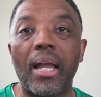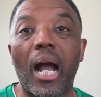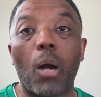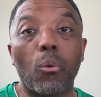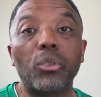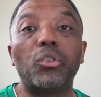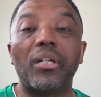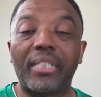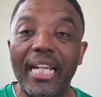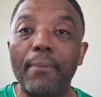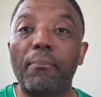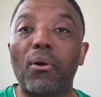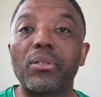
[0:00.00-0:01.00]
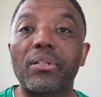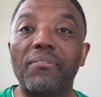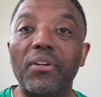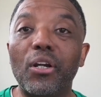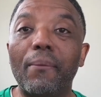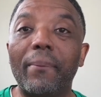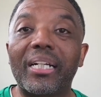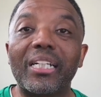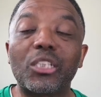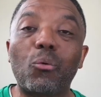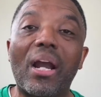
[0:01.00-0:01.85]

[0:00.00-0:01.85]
I want you to keep persevering, because